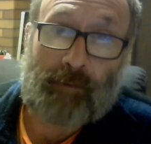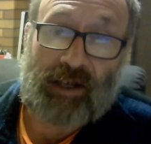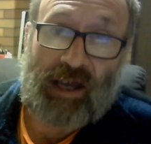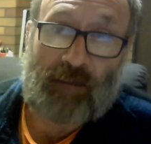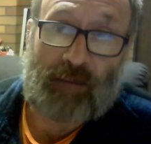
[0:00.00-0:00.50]

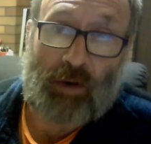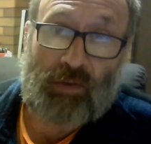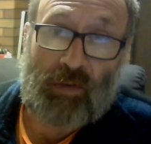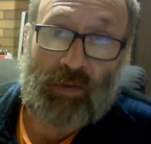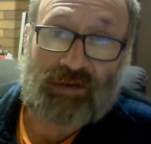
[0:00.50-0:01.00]
beak at
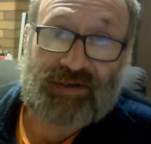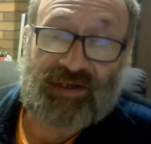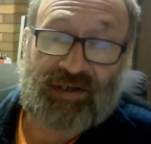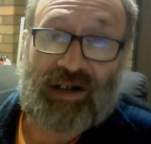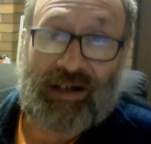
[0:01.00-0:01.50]
both of those
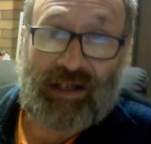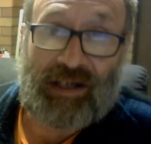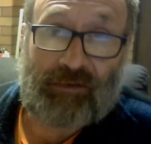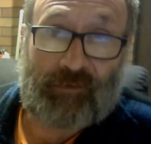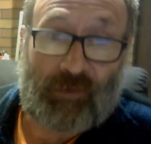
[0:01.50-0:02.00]

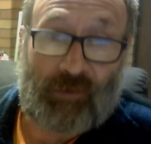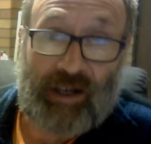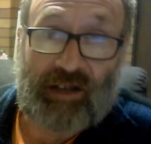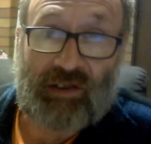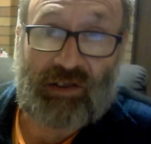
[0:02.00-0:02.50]
today for
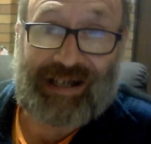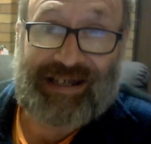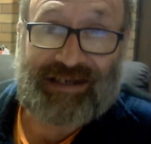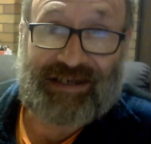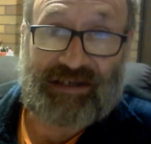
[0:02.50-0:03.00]
a
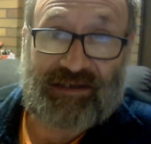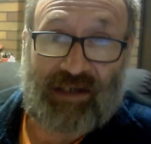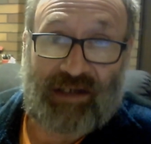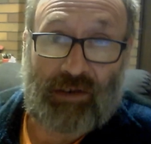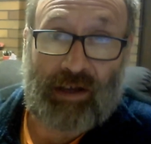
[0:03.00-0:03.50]
lazy
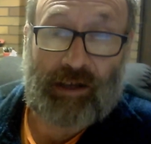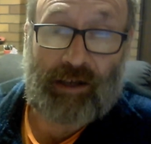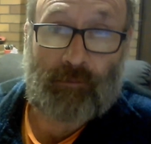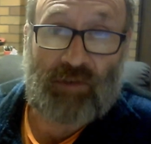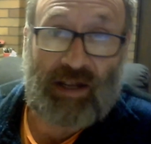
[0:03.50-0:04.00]

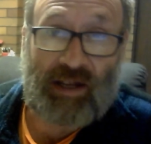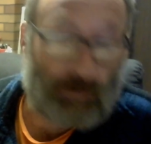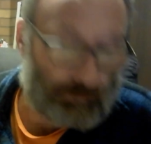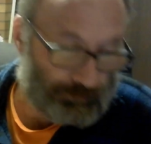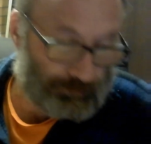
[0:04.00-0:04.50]
Sunday.
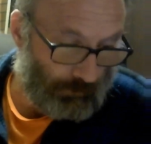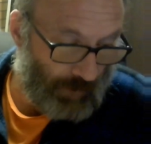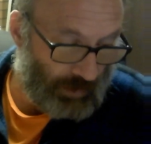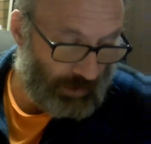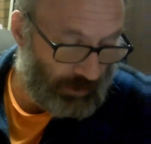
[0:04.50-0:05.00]
Now, a